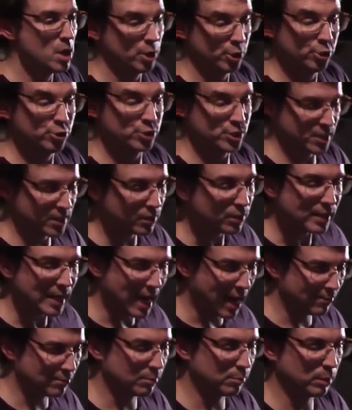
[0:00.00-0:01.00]
You're still going to
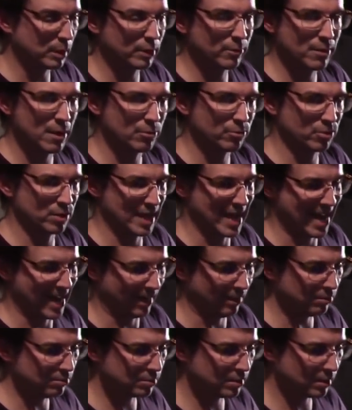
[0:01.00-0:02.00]
have to play around with
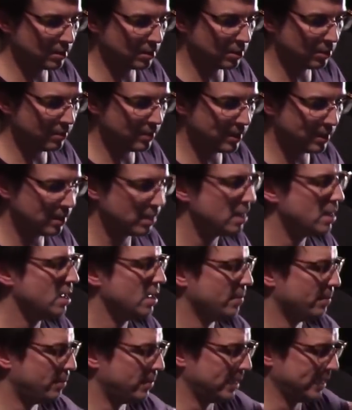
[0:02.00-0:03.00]
angles a little bit,
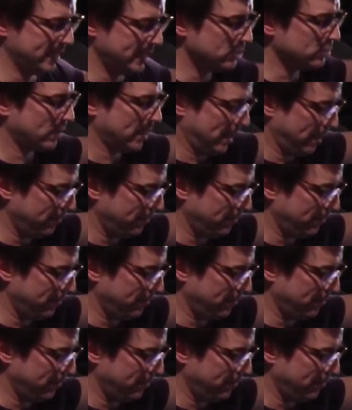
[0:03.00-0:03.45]
but he's right.